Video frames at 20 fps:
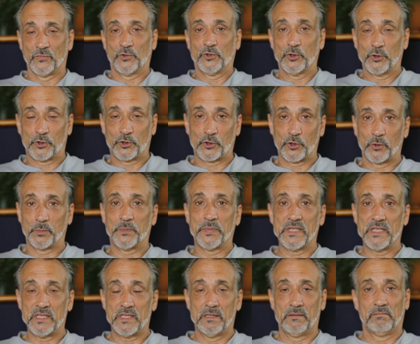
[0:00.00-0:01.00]
you should
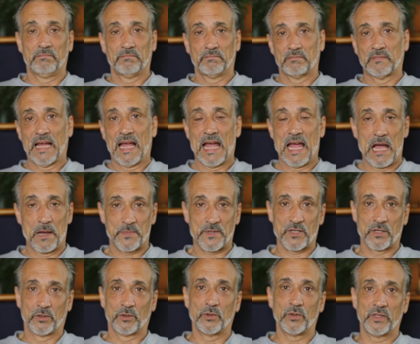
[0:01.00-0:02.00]
be
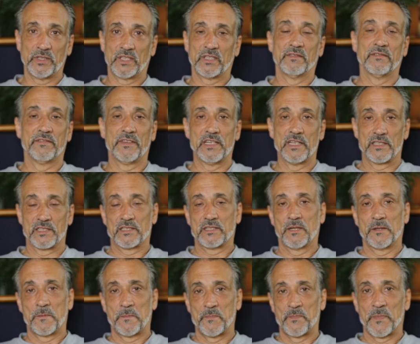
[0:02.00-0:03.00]
absolutely convinced
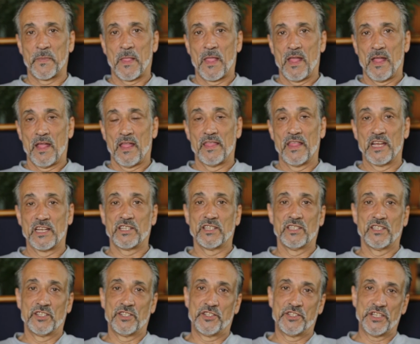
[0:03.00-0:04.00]

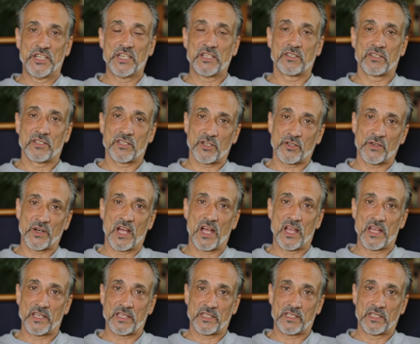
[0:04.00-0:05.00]
that Jesus
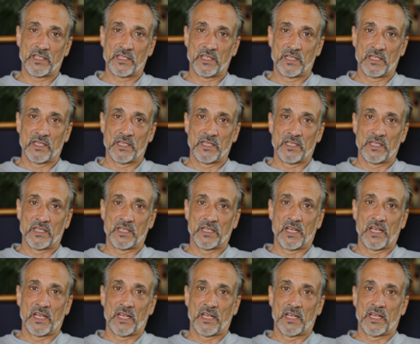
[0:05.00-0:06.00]
Christ
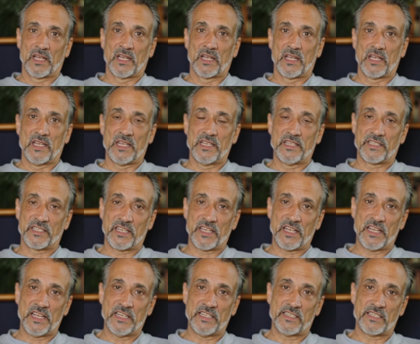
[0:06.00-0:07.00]
is
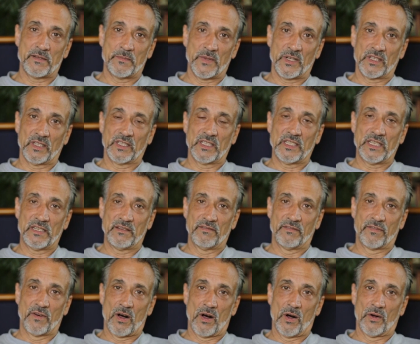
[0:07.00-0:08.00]
intimately
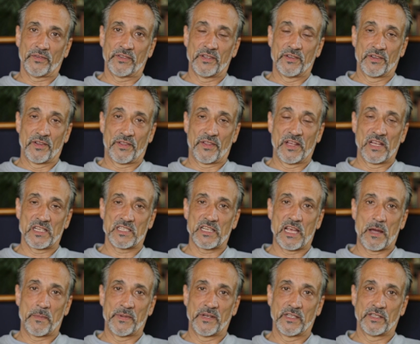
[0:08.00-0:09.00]
involved in the things
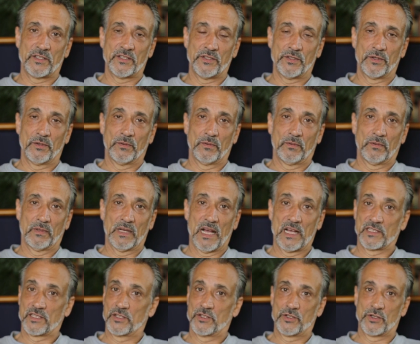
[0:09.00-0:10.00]
happening to you
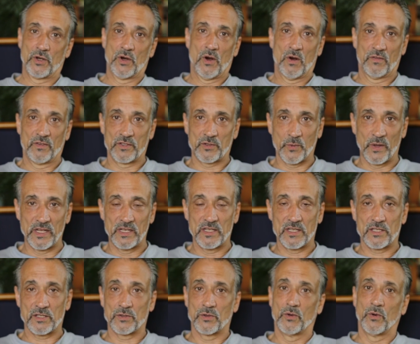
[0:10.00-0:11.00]
as a Jehovah's
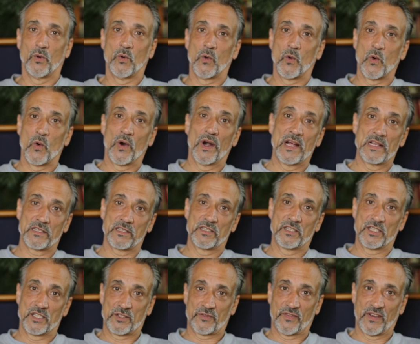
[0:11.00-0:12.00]
Witness, or as a
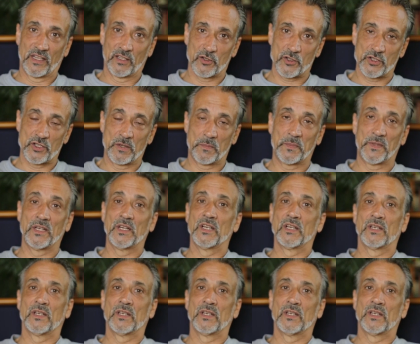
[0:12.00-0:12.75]
disfellowshipped